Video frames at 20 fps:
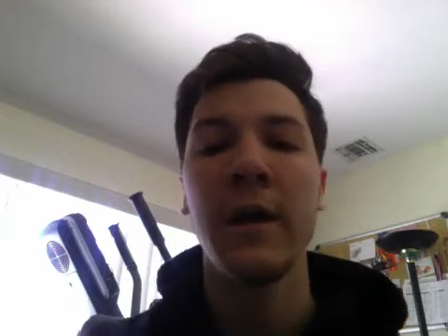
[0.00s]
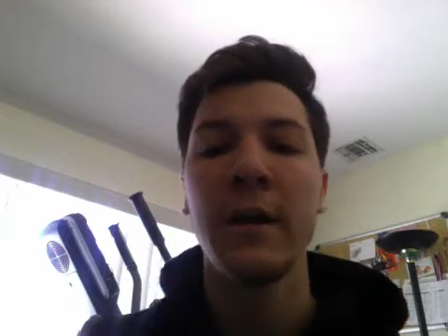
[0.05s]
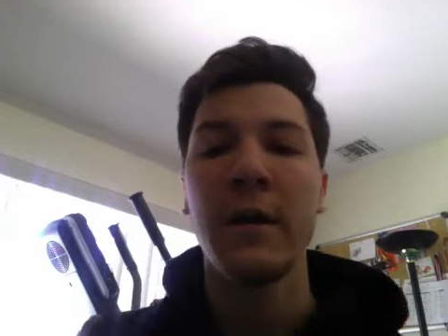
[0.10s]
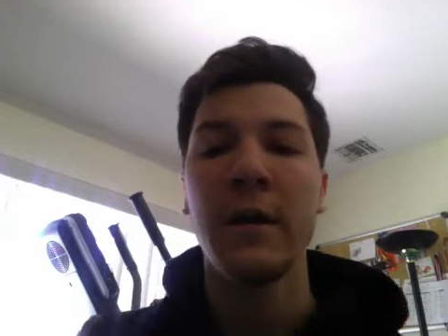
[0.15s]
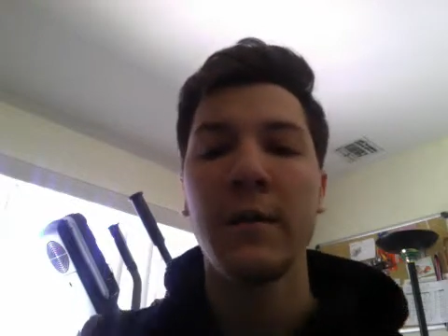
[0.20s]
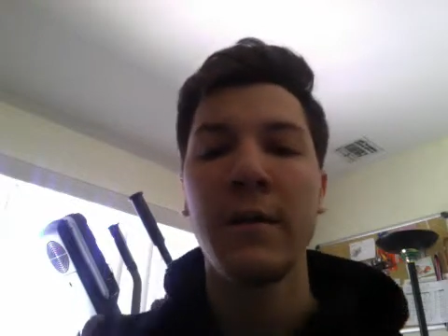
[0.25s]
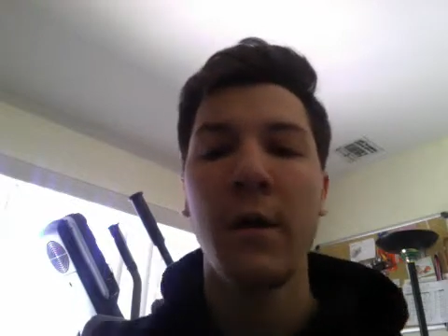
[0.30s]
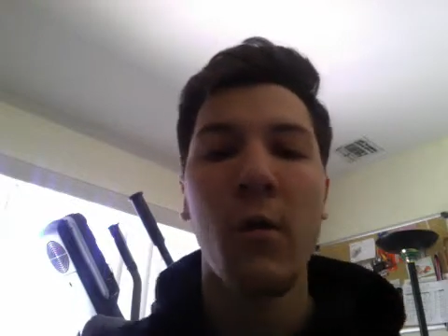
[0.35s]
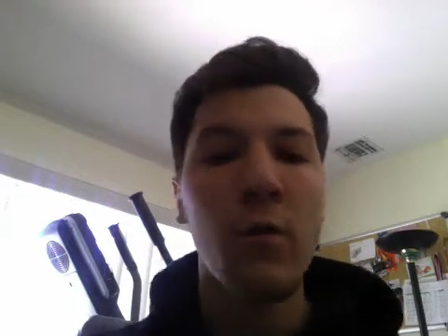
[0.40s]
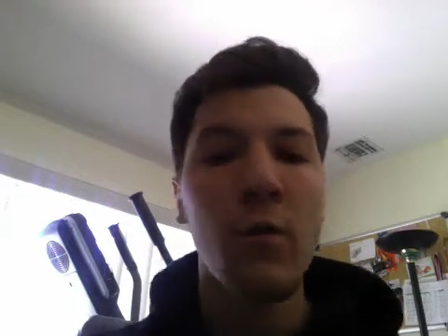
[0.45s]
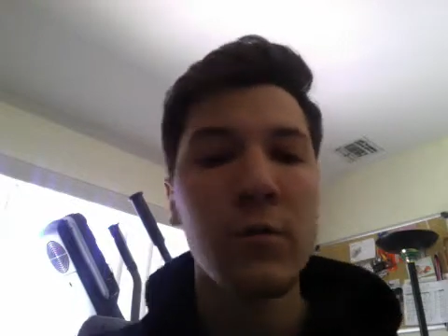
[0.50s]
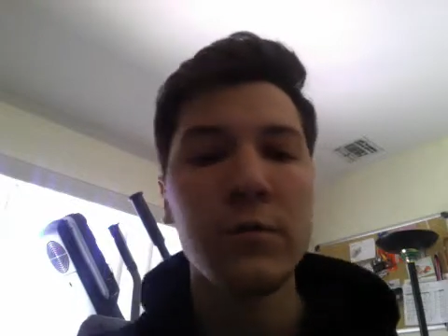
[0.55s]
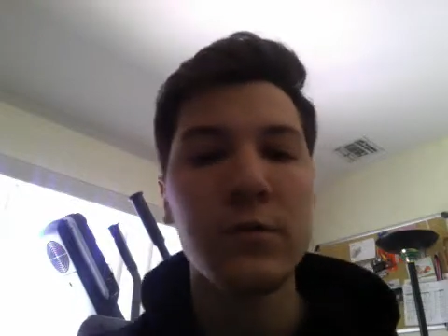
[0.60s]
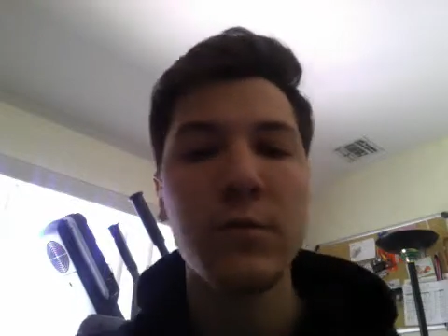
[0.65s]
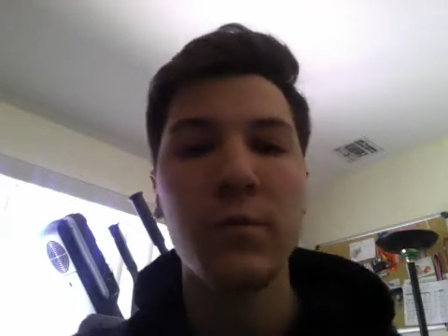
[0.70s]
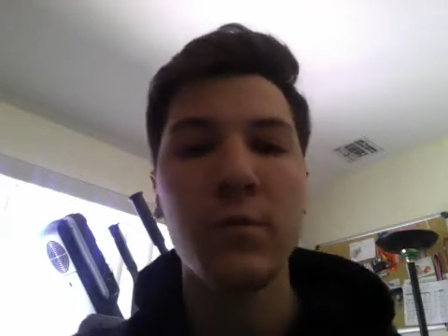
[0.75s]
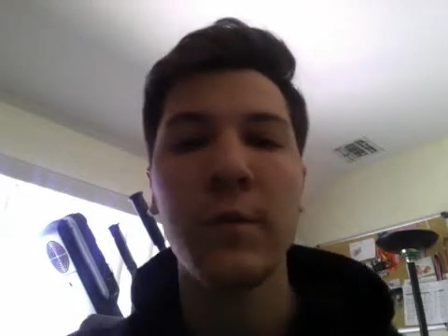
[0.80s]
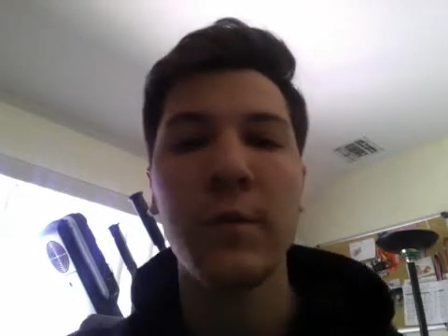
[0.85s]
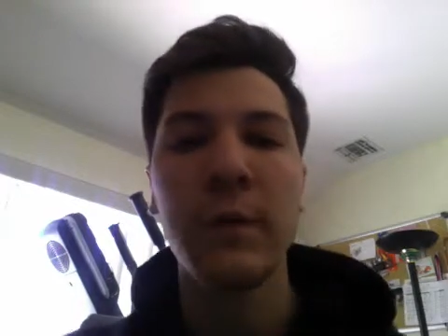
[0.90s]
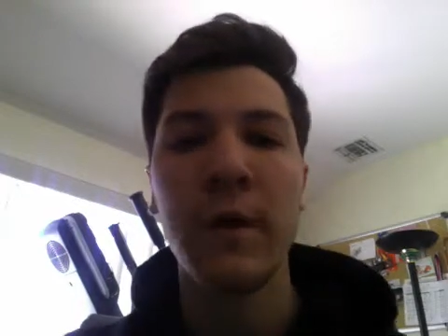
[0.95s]
Now, also
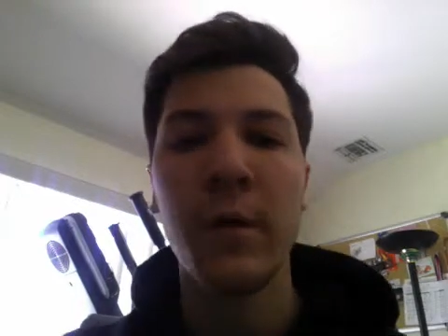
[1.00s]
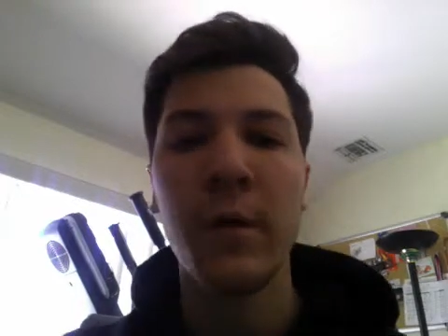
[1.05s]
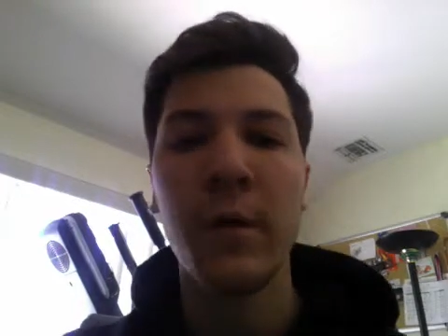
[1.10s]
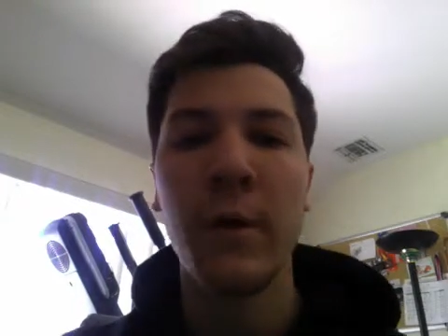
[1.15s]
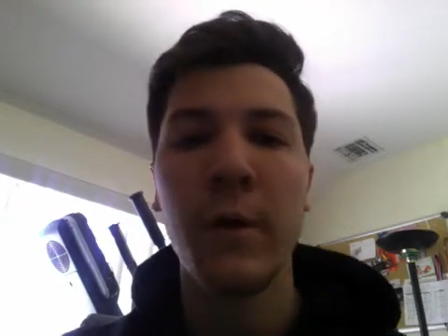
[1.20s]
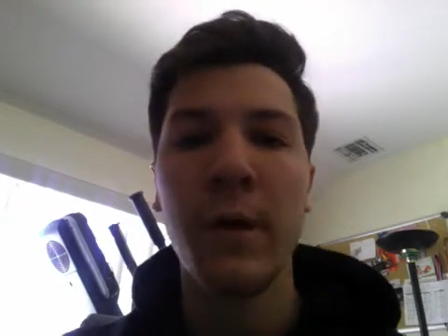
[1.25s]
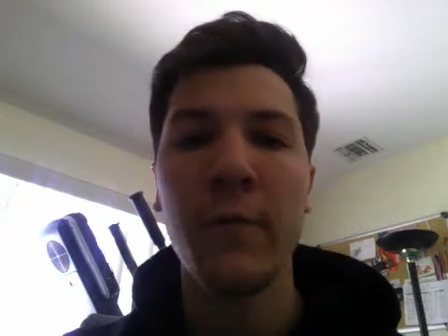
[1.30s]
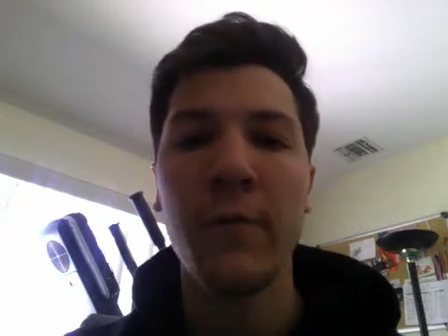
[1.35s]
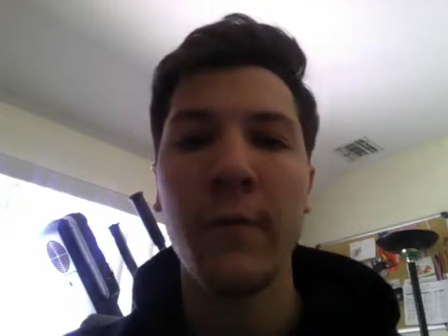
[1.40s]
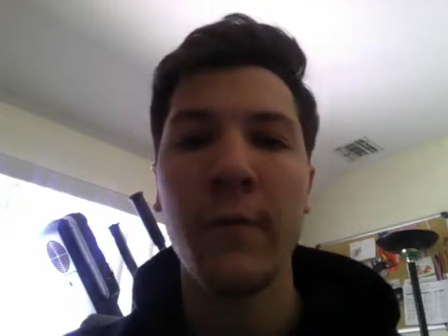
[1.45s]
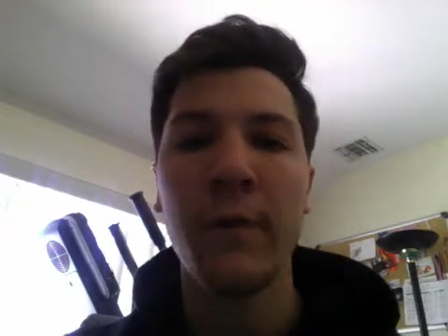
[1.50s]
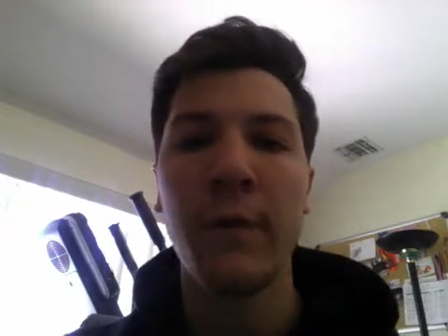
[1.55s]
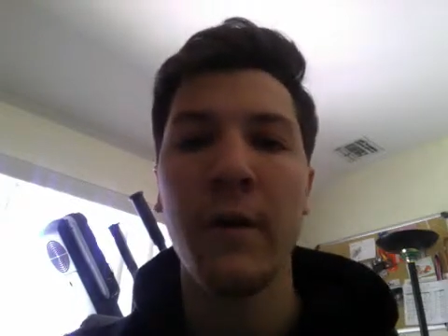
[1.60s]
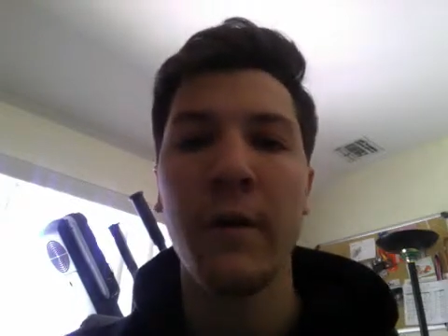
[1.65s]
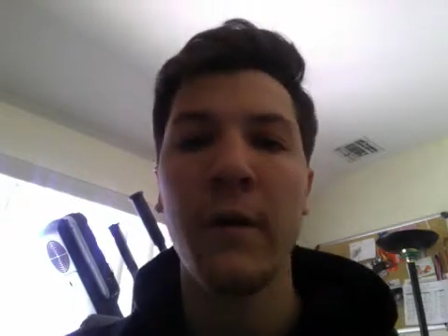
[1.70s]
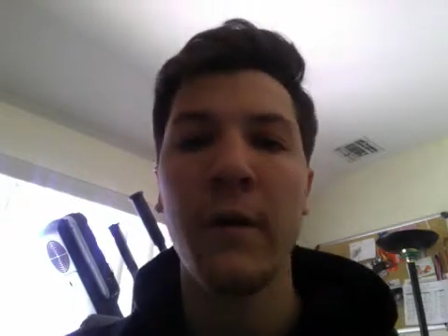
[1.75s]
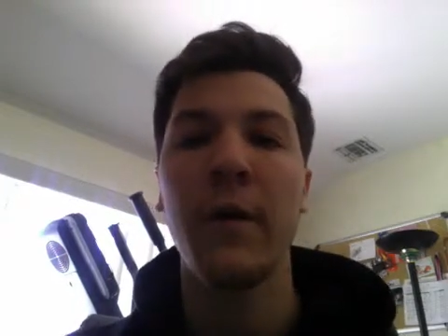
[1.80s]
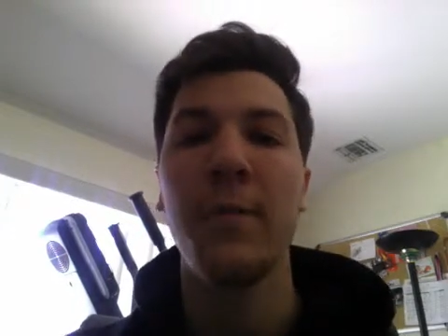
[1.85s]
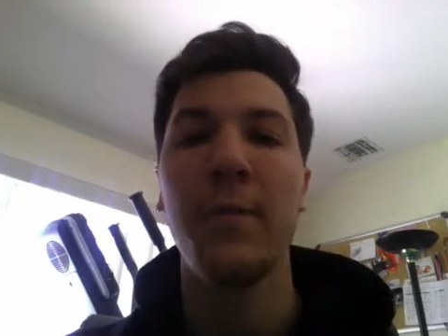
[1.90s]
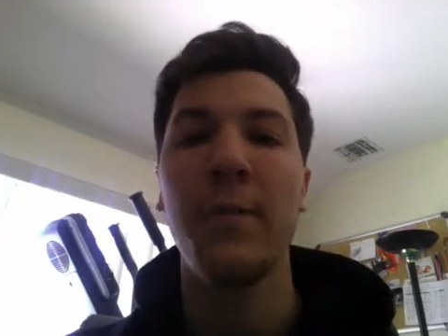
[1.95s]
with the unmodified
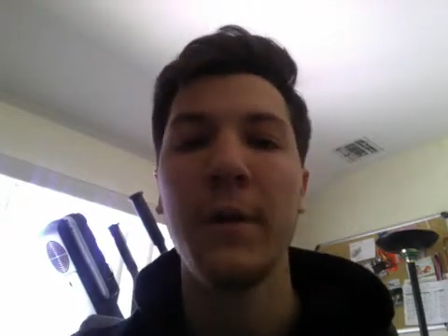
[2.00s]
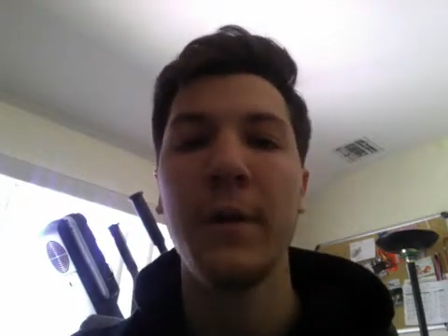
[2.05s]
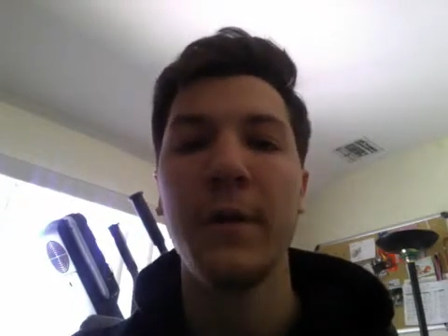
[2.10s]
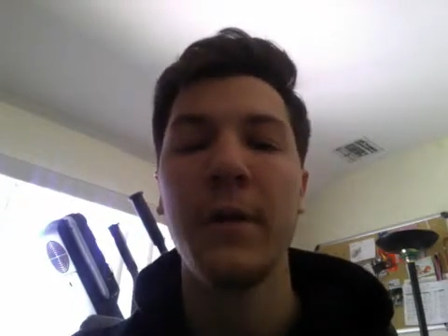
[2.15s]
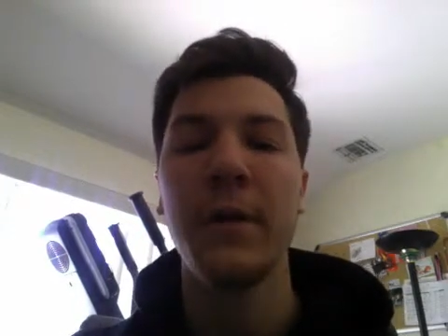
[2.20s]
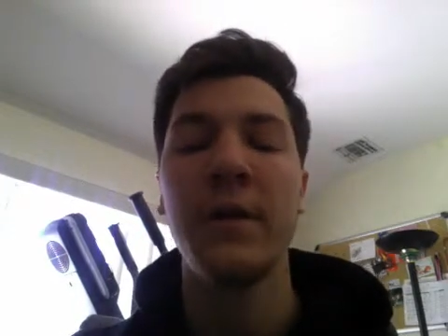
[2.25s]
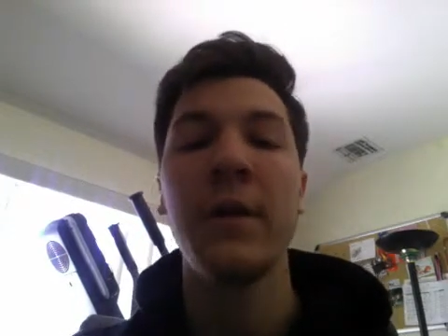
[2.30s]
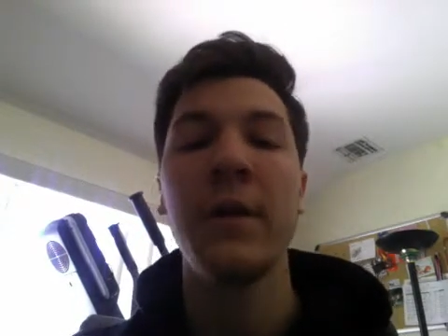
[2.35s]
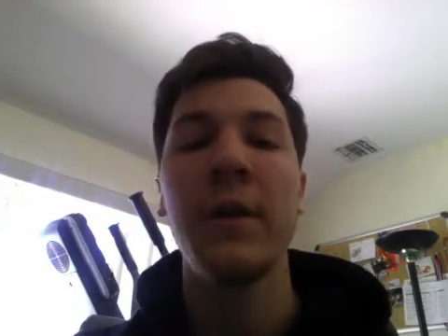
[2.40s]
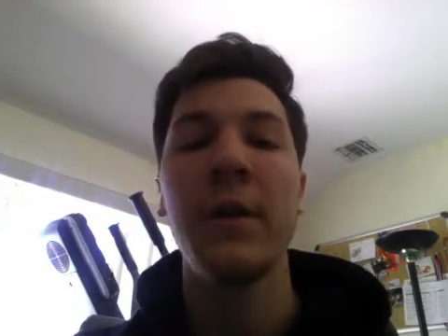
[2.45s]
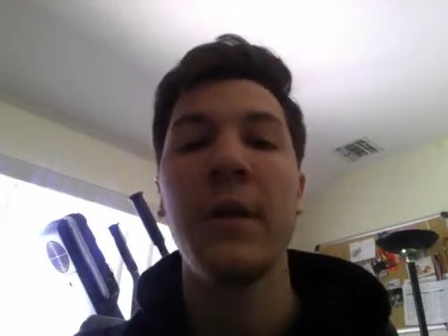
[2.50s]
opinion,